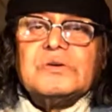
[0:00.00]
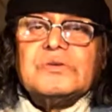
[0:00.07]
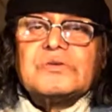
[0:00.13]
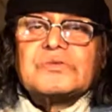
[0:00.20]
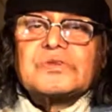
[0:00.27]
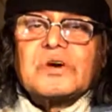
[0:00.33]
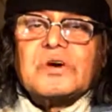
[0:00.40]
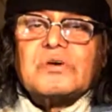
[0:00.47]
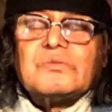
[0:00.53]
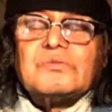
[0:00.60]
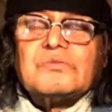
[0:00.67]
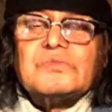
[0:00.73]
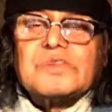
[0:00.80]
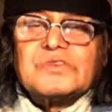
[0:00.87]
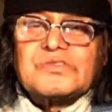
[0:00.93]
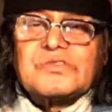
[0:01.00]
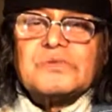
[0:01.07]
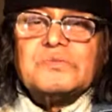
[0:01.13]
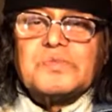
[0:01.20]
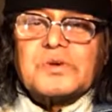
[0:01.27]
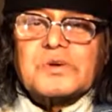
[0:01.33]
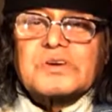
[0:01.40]
So this is
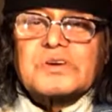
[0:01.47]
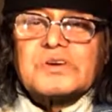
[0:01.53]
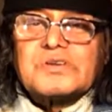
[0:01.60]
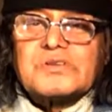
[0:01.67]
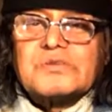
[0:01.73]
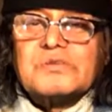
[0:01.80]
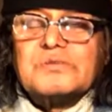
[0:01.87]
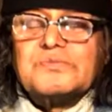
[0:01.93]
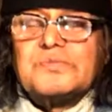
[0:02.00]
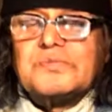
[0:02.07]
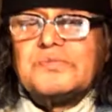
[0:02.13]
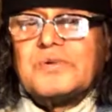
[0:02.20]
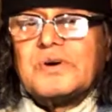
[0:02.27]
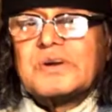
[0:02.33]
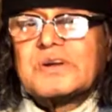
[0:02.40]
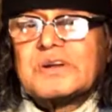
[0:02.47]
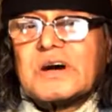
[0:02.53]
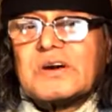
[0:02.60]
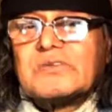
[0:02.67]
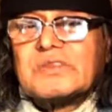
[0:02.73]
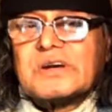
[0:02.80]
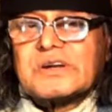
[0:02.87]
important to point
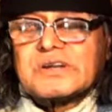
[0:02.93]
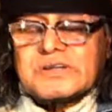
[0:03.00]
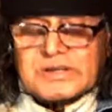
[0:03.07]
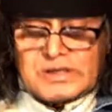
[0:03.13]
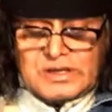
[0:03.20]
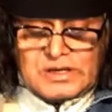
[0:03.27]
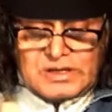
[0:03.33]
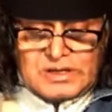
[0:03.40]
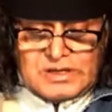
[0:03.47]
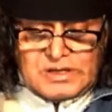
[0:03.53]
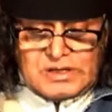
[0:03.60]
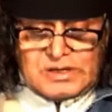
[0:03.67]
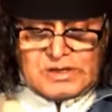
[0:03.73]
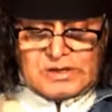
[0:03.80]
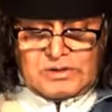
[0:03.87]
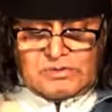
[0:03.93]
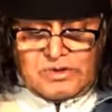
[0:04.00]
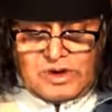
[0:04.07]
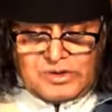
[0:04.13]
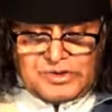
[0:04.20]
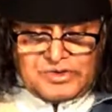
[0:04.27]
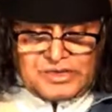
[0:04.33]
out that
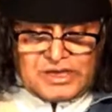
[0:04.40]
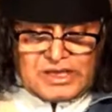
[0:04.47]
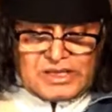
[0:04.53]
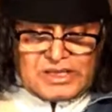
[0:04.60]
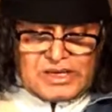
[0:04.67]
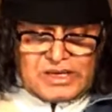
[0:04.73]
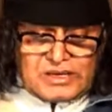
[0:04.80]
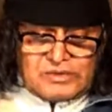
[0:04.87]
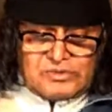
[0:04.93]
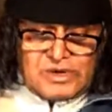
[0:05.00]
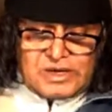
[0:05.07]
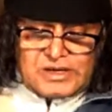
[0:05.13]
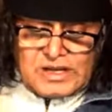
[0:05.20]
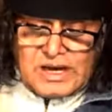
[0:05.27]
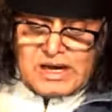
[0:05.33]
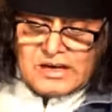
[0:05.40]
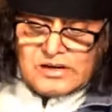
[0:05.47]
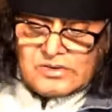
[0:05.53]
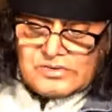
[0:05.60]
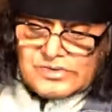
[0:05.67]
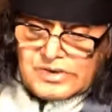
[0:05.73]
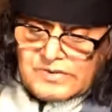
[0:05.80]
when we say that we are
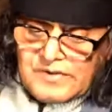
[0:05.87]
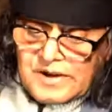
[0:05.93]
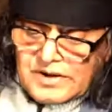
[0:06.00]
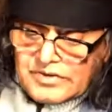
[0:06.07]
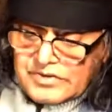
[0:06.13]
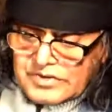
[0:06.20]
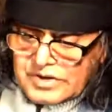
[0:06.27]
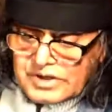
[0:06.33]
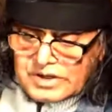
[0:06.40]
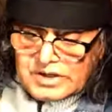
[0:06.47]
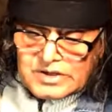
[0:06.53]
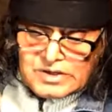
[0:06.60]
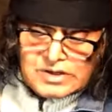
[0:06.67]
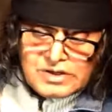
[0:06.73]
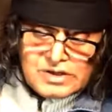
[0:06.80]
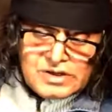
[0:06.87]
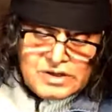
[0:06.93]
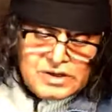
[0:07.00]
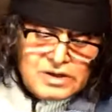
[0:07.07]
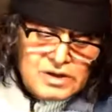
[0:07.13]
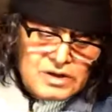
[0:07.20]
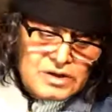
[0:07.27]
diagnosing Fleet Street,
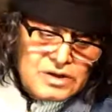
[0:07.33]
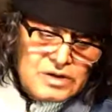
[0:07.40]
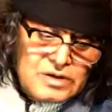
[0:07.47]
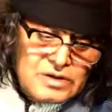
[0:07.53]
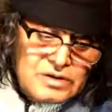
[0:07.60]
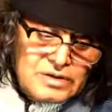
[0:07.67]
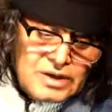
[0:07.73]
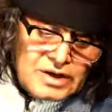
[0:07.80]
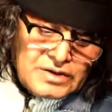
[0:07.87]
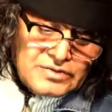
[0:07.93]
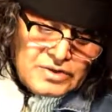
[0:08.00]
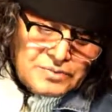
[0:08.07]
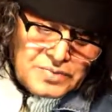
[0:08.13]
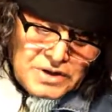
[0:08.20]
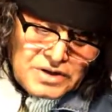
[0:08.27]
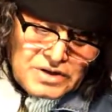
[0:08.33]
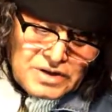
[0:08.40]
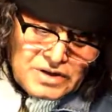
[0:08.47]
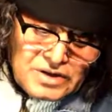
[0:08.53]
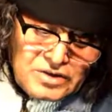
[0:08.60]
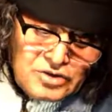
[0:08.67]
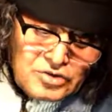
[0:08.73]
that is the
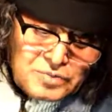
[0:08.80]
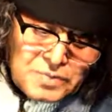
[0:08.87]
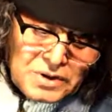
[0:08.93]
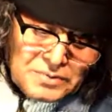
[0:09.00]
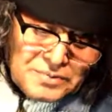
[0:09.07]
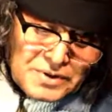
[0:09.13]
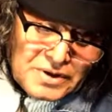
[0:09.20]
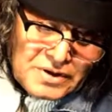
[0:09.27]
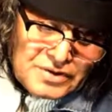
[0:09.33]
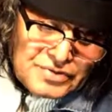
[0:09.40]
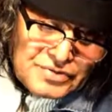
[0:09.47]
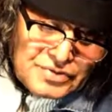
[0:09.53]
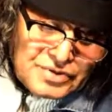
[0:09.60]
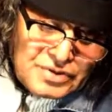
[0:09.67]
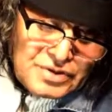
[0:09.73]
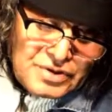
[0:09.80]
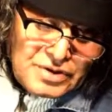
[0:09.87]
printed newspapers,